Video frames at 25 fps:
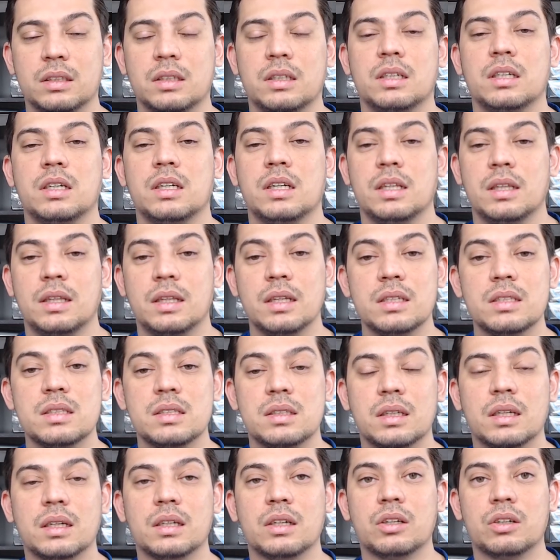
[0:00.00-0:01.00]
This
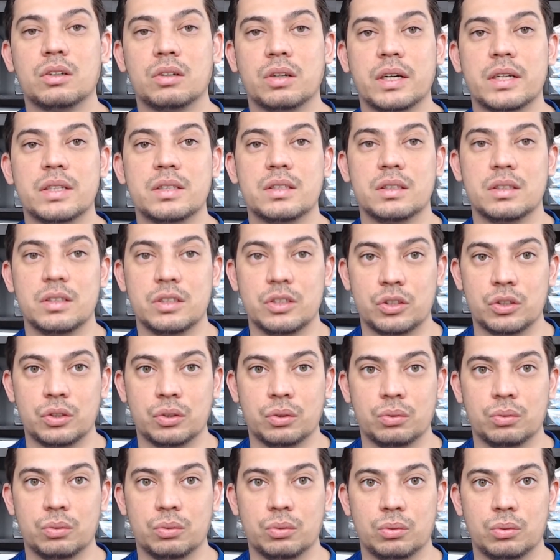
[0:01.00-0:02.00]
then creates an issue.
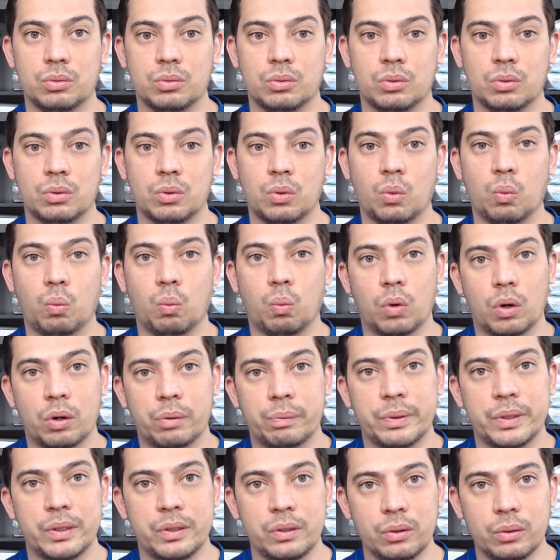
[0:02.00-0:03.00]
What
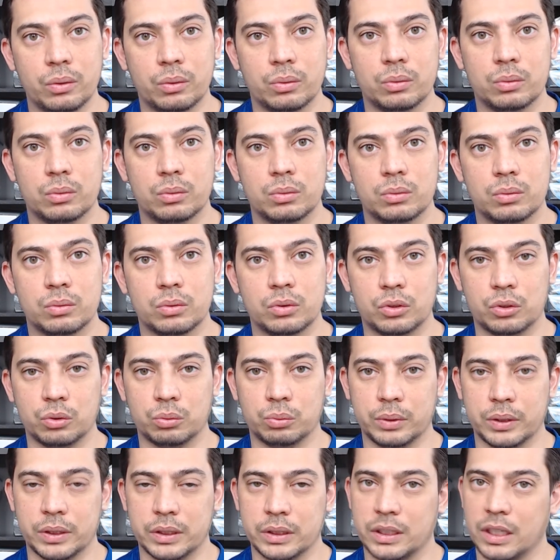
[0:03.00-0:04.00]
do? Do we
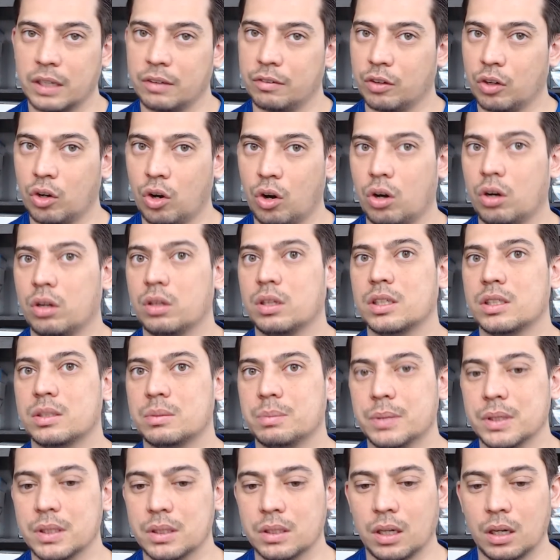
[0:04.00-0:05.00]
just have a card that's
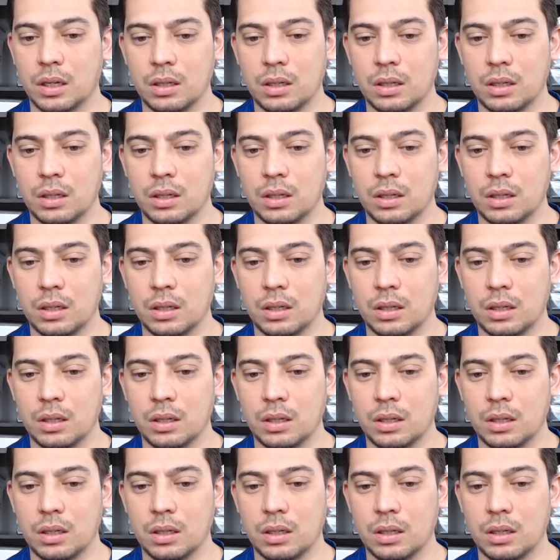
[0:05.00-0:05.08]
miscut?